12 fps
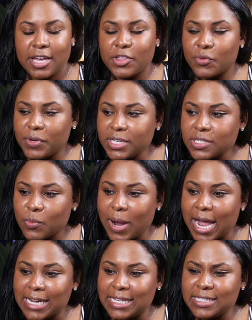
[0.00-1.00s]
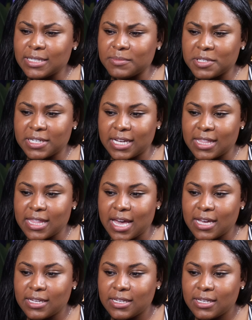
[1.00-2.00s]
And the reason why I need something like
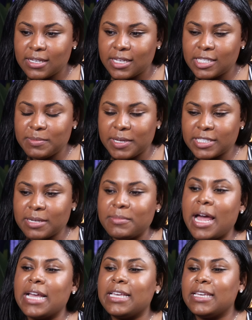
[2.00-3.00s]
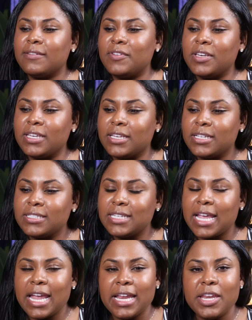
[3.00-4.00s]
that is because I'm not giving
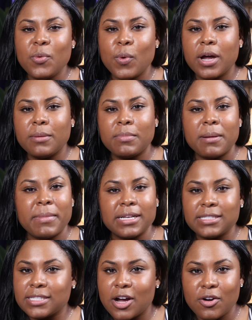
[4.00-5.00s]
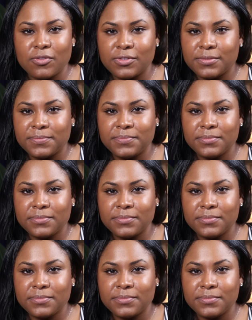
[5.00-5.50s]
to anyone but myself.